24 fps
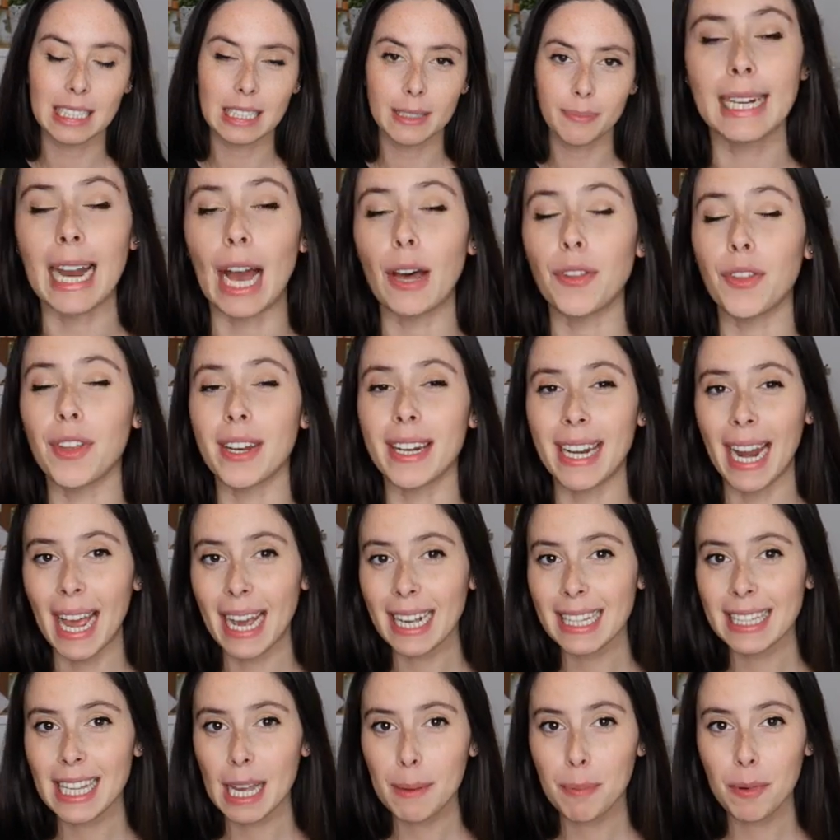Now, the
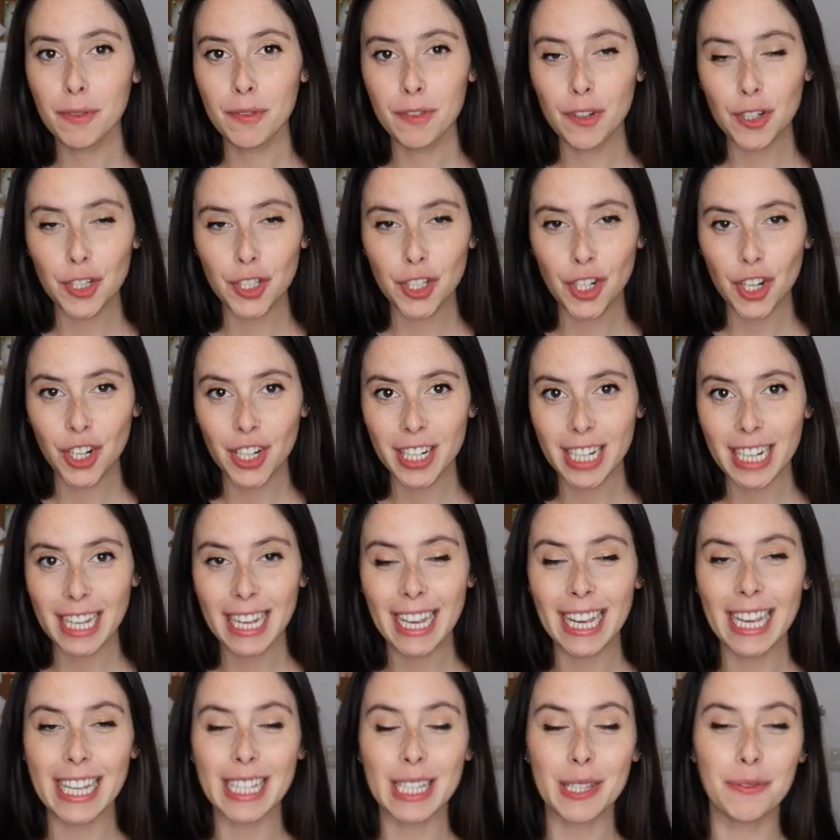next step of your
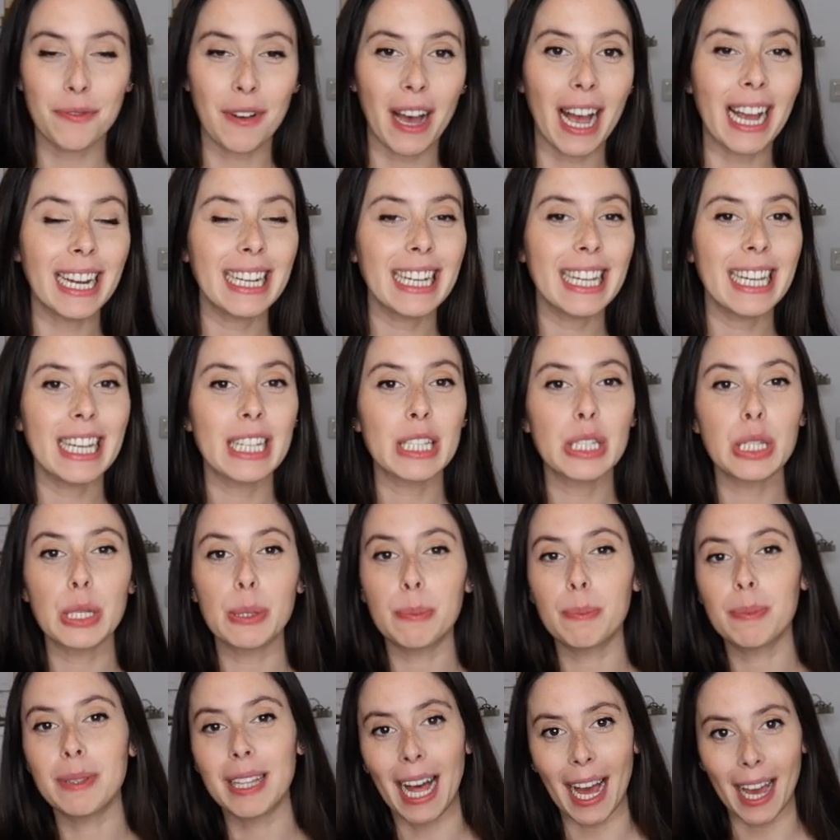journey is finding a
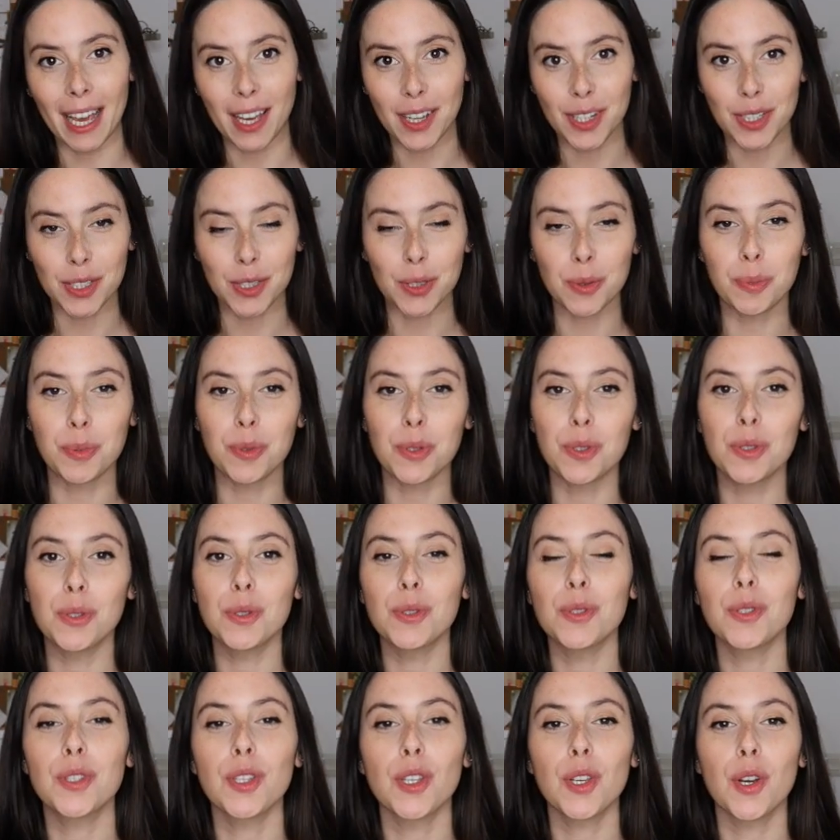supplier to
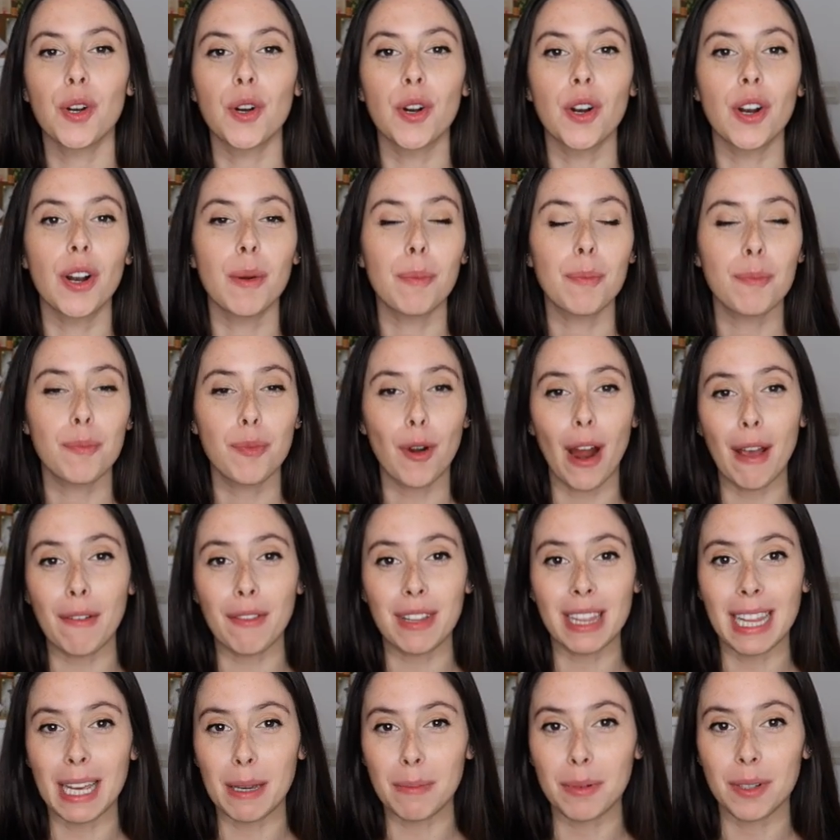produce your
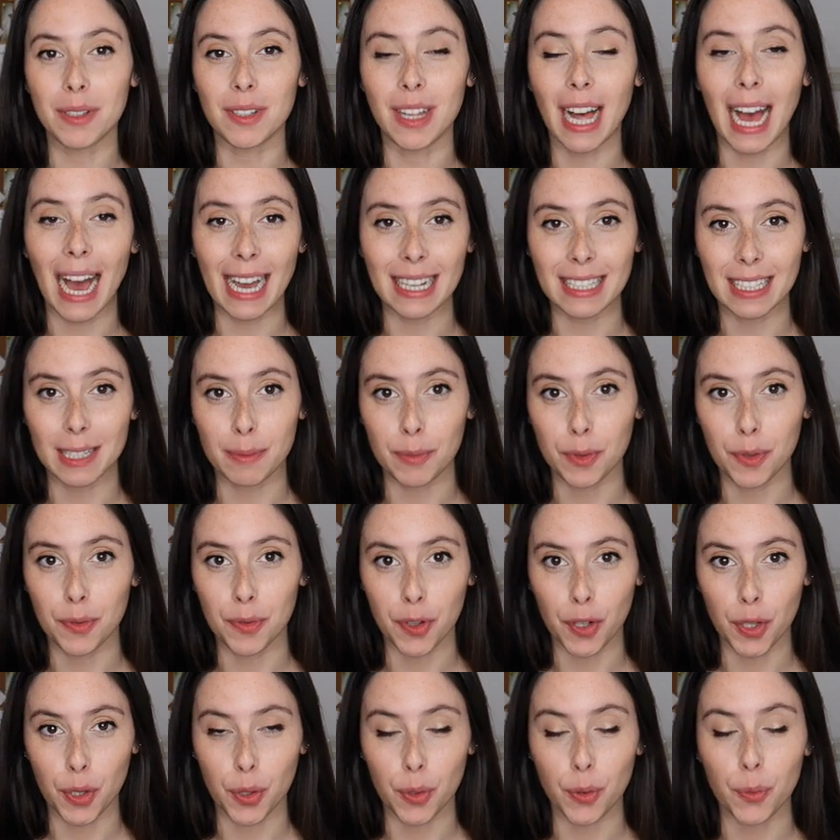private label items
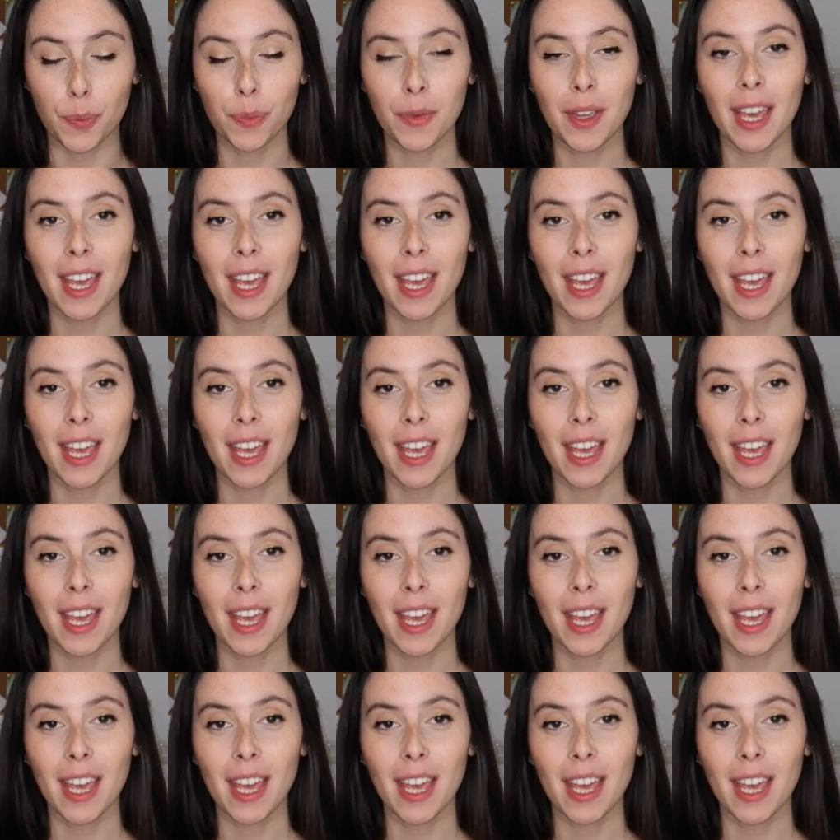for you.